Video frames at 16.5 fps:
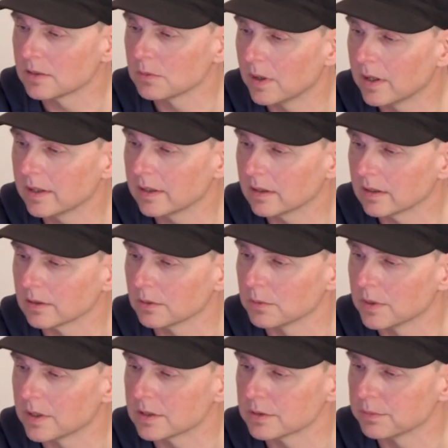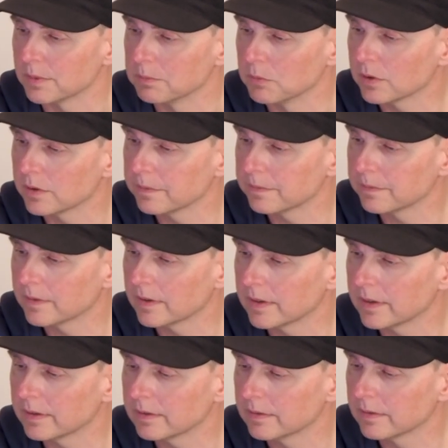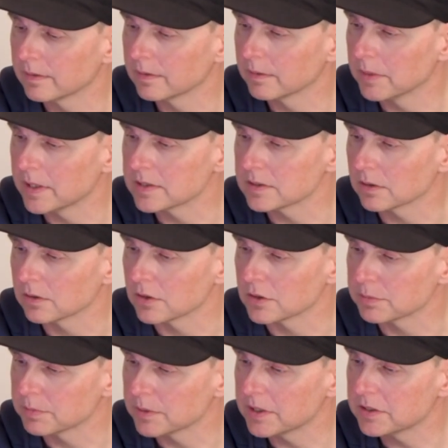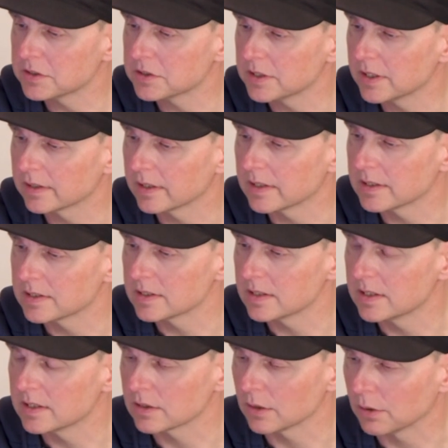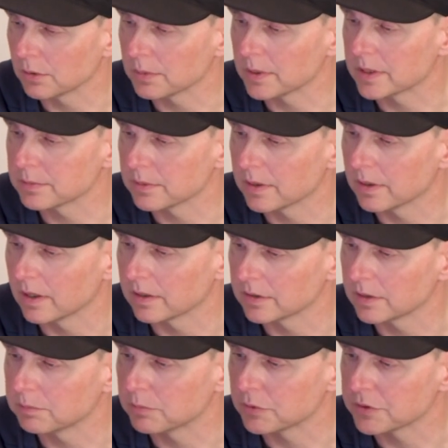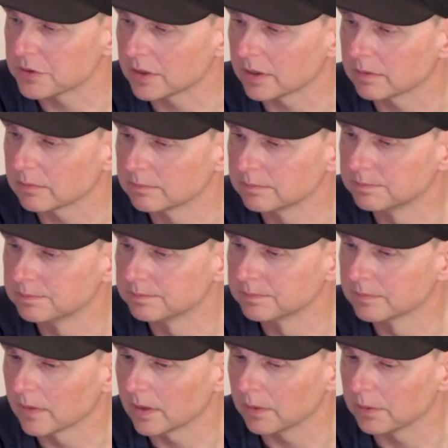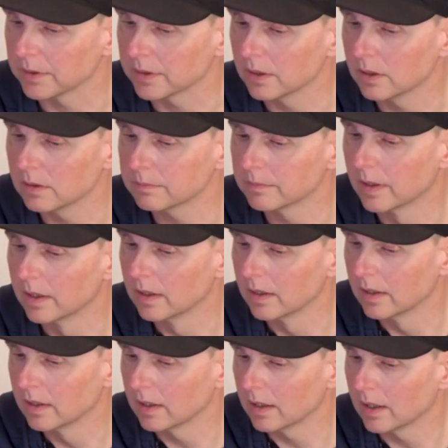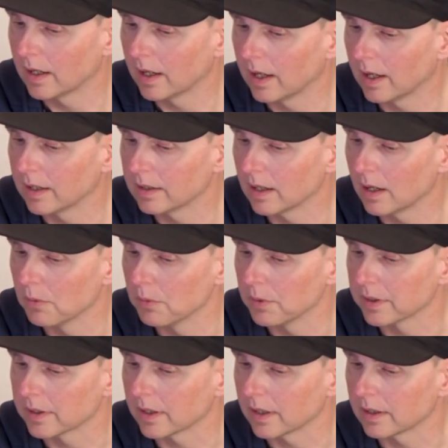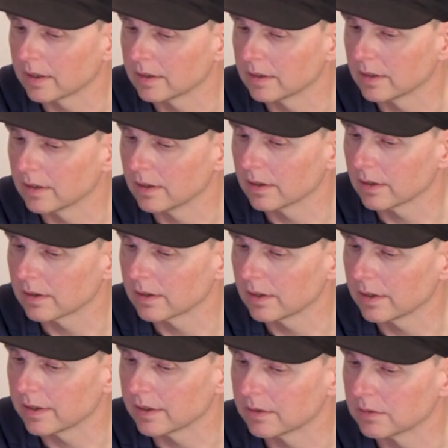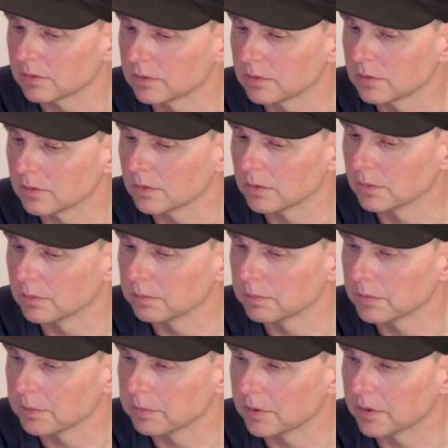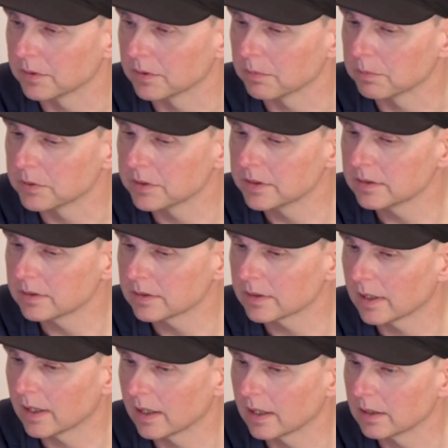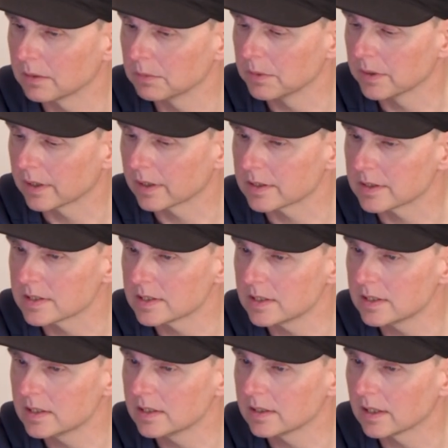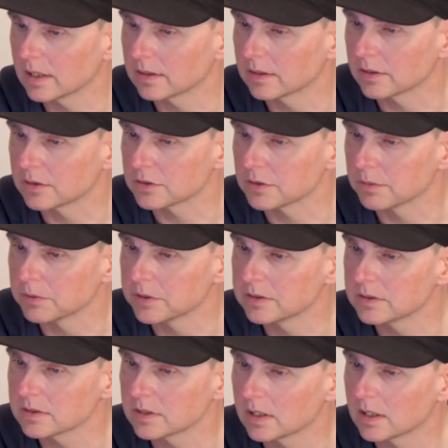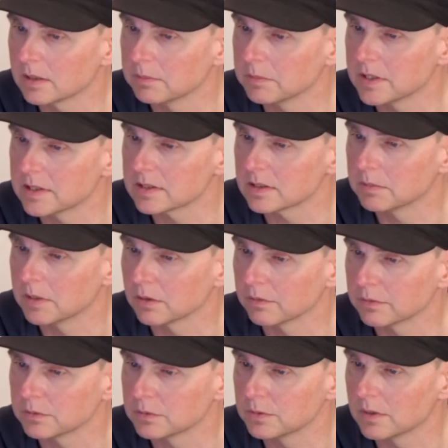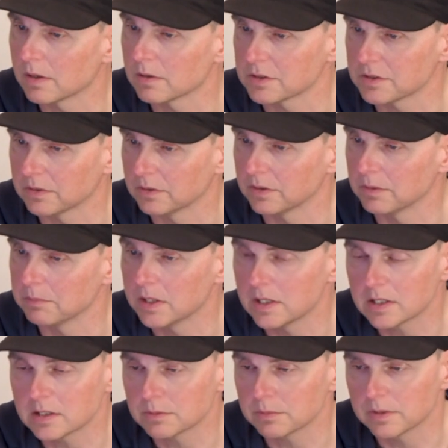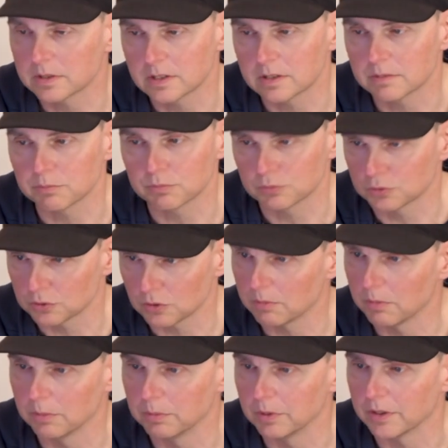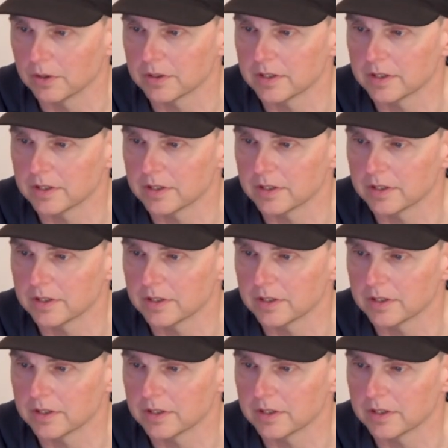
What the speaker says: Y are the ones we modify based on the spreadsheet, and Z is always 100%. There we go. And now we can click to prepare the print, and we can see that there's a print time estimate of 2 hours 30 minutes, which is probably